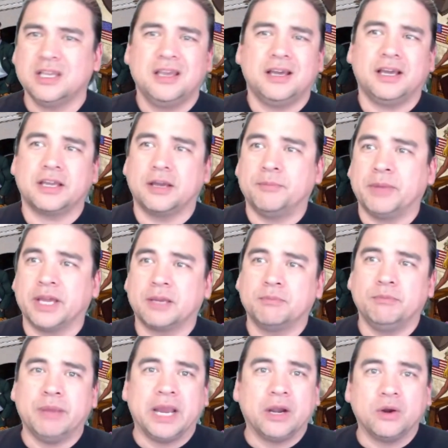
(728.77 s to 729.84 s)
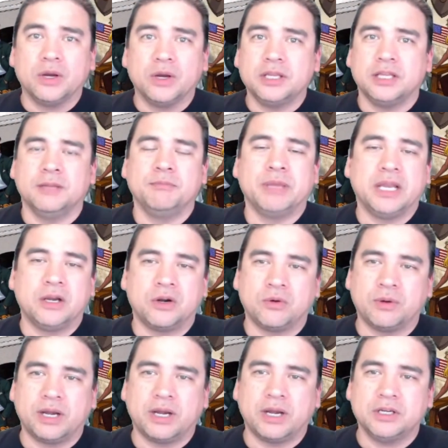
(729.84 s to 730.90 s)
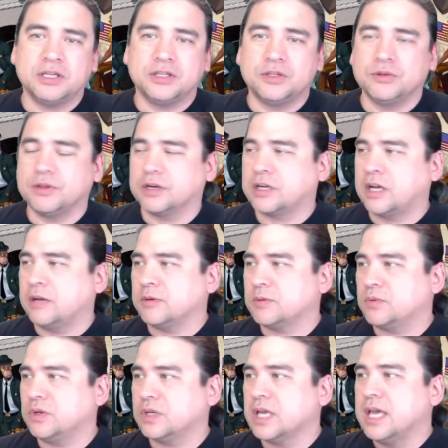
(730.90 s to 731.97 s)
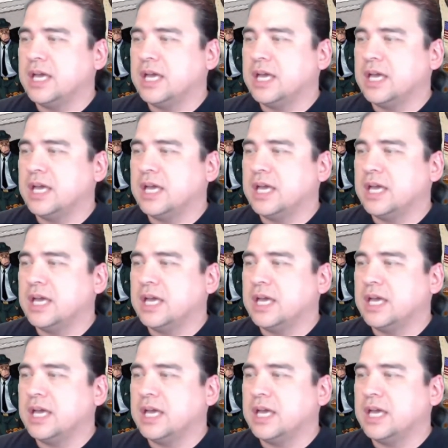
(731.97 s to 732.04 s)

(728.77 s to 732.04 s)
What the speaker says: I got Mike Barron and Ben Herrera to do their comic book.